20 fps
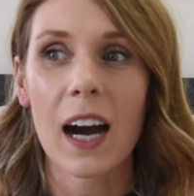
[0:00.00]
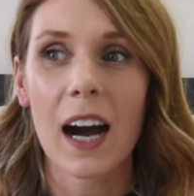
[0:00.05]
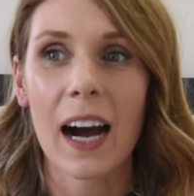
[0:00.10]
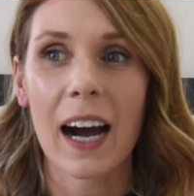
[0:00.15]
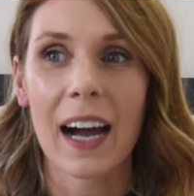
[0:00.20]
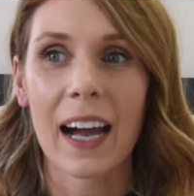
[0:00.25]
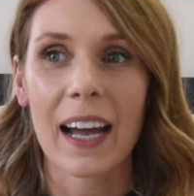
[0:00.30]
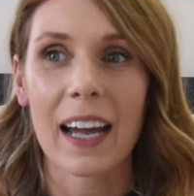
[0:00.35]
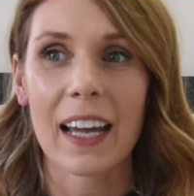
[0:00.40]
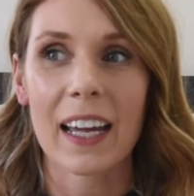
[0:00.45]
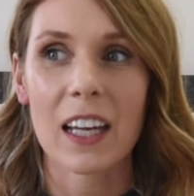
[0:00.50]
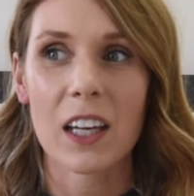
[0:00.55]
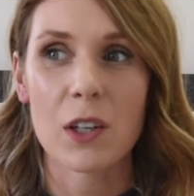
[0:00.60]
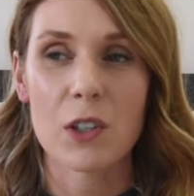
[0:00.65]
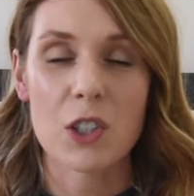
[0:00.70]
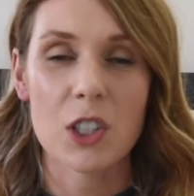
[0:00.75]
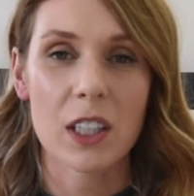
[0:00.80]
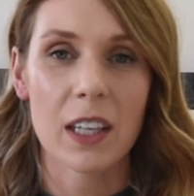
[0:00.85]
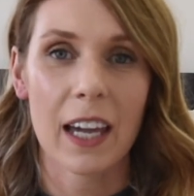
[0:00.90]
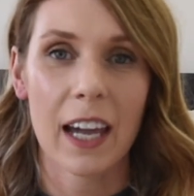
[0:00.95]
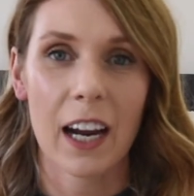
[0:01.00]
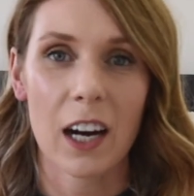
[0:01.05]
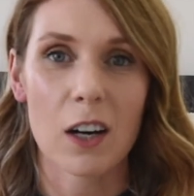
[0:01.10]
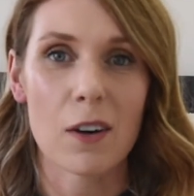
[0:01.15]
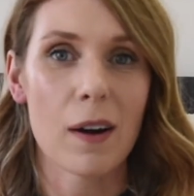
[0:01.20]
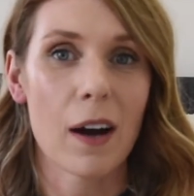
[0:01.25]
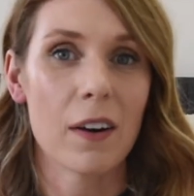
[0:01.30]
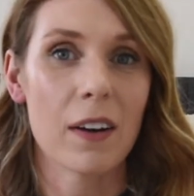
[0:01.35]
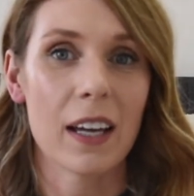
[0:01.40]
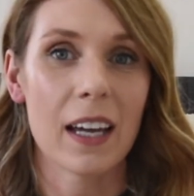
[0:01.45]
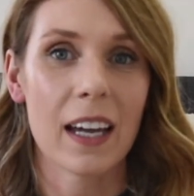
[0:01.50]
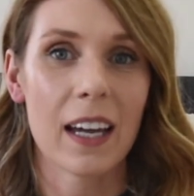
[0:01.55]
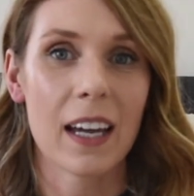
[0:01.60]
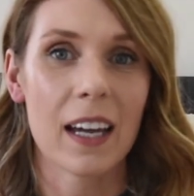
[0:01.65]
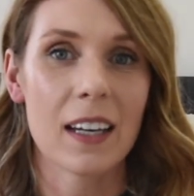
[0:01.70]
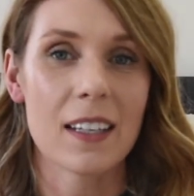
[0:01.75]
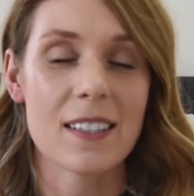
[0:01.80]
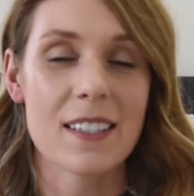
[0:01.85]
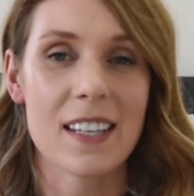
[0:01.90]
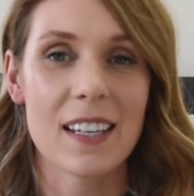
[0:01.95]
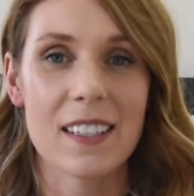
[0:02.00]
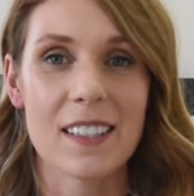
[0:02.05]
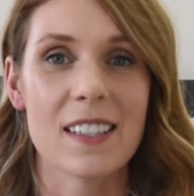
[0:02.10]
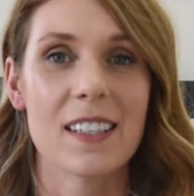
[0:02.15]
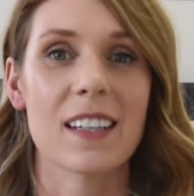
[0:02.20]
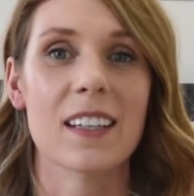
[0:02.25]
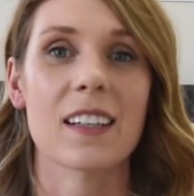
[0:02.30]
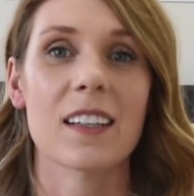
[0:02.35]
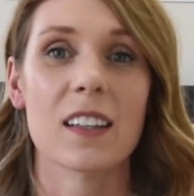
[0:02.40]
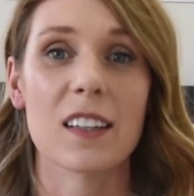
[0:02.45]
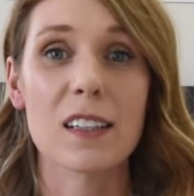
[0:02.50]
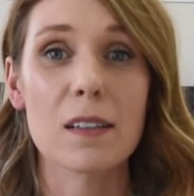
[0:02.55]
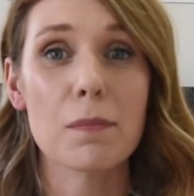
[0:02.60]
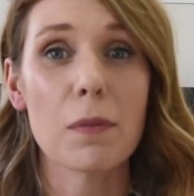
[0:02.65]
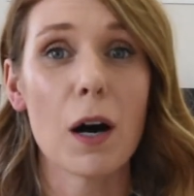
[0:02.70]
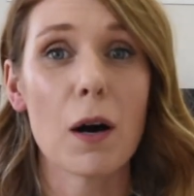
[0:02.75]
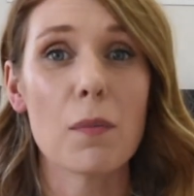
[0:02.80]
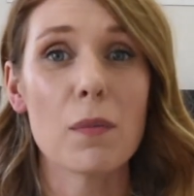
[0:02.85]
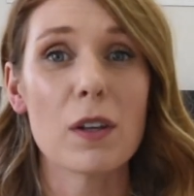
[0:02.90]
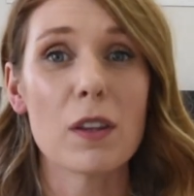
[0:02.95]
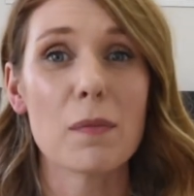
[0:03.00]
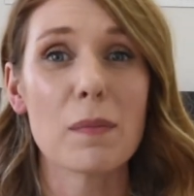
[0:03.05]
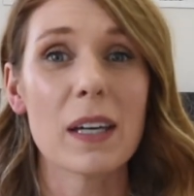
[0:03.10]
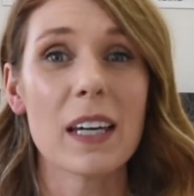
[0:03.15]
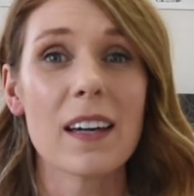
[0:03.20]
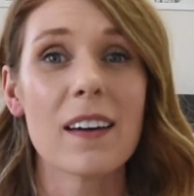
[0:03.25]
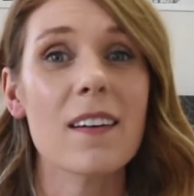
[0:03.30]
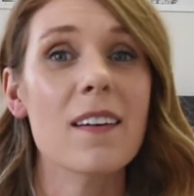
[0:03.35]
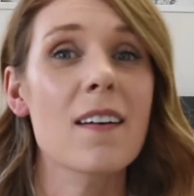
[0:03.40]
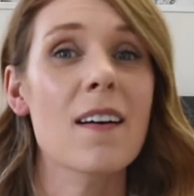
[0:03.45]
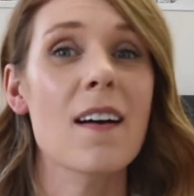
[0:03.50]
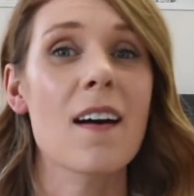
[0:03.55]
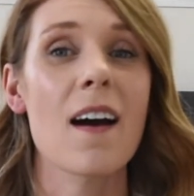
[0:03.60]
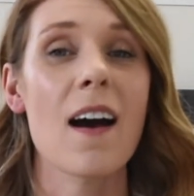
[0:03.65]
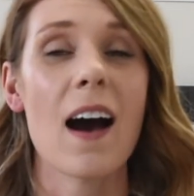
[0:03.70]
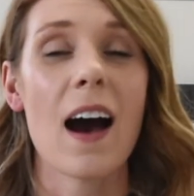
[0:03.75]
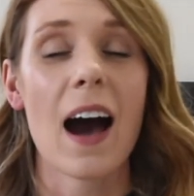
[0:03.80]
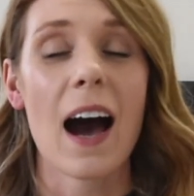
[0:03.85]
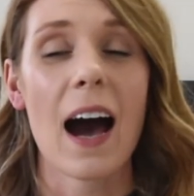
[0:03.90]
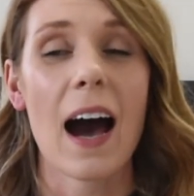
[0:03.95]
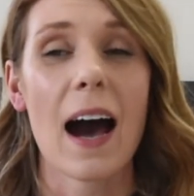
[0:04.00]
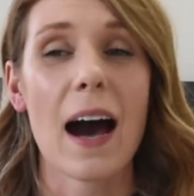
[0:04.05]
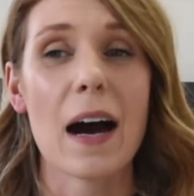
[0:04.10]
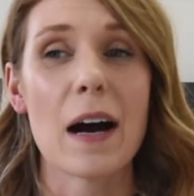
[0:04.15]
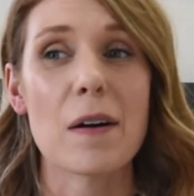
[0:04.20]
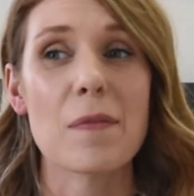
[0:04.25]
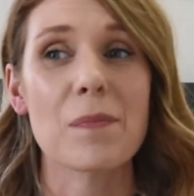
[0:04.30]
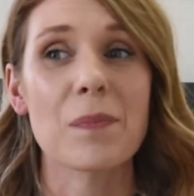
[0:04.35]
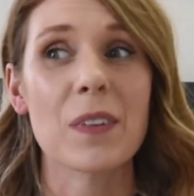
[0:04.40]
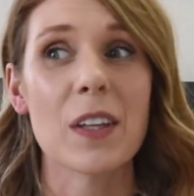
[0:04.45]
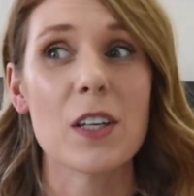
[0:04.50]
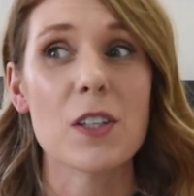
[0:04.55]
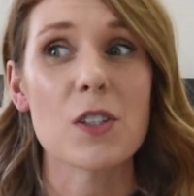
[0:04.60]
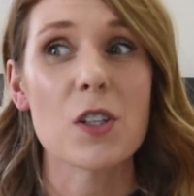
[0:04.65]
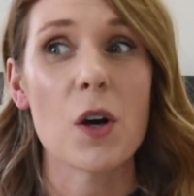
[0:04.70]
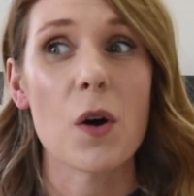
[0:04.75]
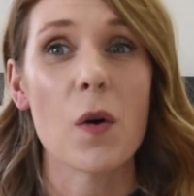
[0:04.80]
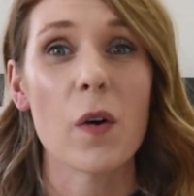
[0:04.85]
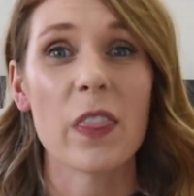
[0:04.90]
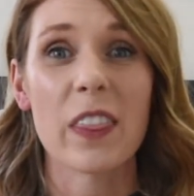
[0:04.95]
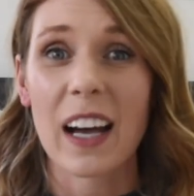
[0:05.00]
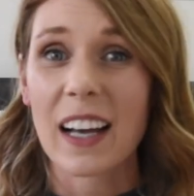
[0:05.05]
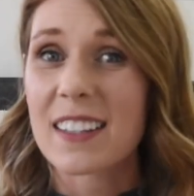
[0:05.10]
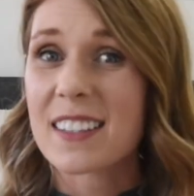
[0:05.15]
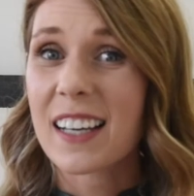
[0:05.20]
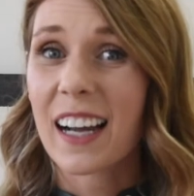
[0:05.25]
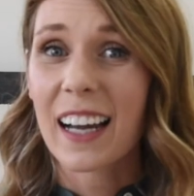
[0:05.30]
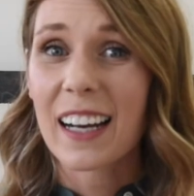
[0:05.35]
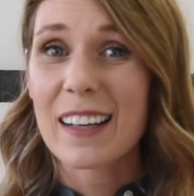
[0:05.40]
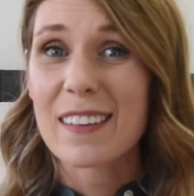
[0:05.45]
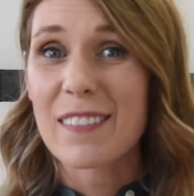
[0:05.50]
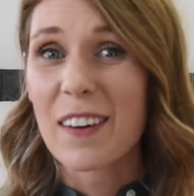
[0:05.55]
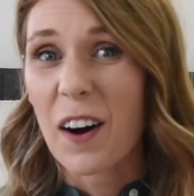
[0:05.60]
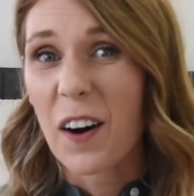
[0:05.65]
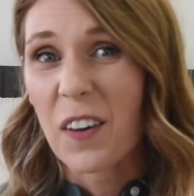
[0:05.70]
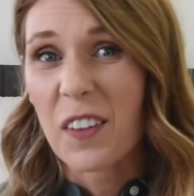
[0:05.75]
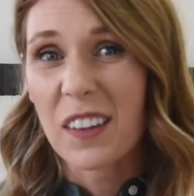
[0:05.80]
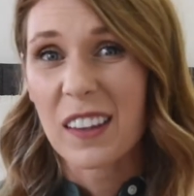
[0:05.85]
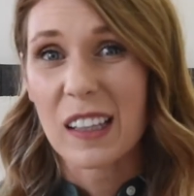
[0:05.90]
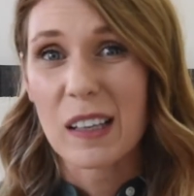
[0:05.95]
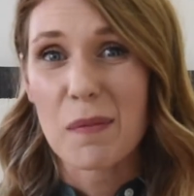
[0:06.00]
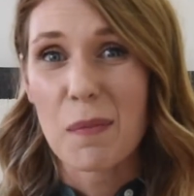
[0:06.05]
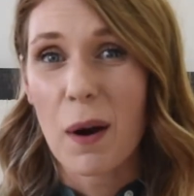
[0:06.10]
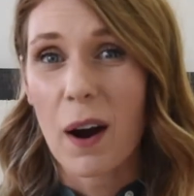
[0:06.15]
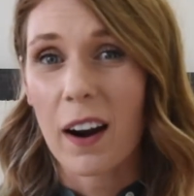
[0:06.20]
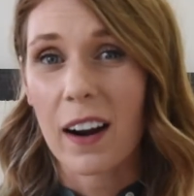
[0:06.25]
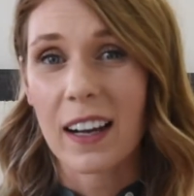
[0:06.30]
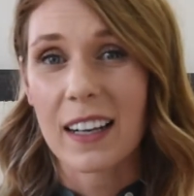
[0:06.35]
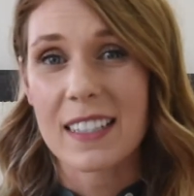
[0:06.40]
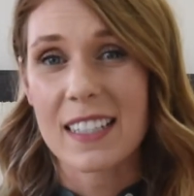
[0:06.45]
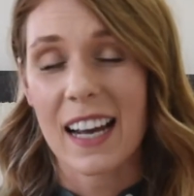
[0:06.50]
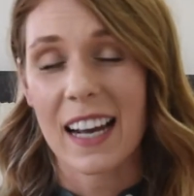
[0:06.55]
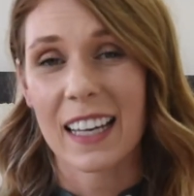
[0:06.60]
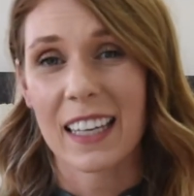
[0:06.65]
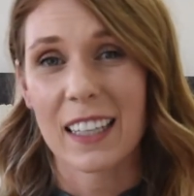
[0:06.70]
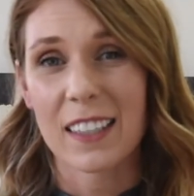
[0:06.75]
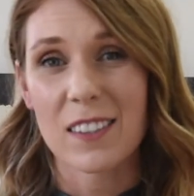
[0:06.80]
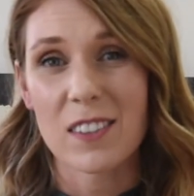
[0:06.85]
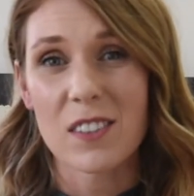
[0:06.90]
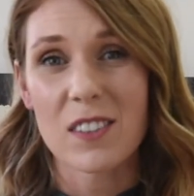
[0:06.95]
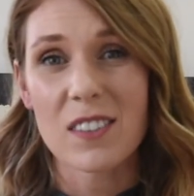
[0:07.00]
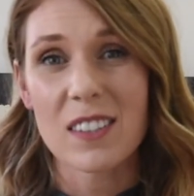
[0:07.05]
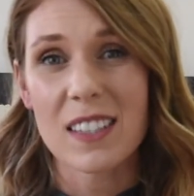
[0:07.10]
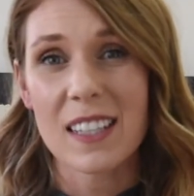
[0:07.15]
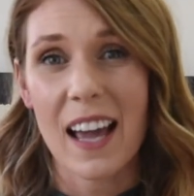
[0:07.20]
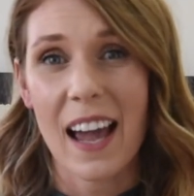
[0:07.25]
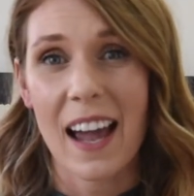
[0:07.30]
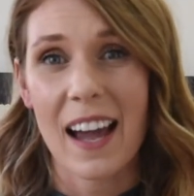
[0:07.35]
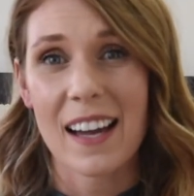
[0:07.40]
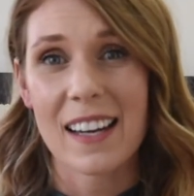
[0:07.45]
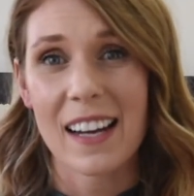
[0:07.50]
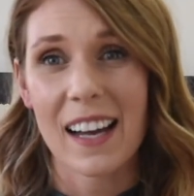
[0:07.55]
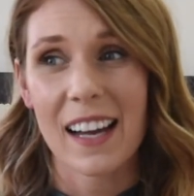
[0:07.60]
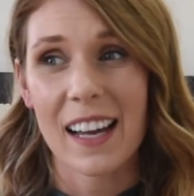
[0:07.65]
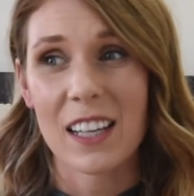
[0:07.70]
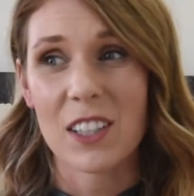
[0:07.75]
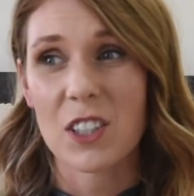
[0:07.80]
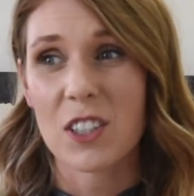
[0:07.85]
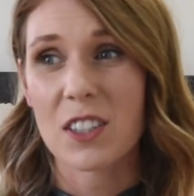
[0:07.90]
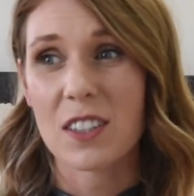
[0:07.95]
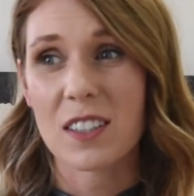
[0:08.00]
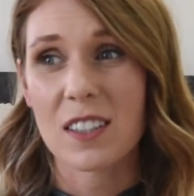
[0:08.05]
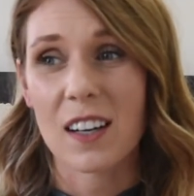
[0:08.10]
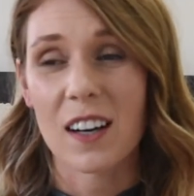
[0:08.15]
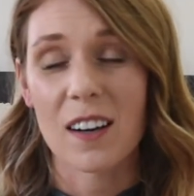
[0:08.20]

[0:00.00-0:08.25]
I usually carry around a tinted lip balm with me. So that's kind of all the lip product I use, and it's just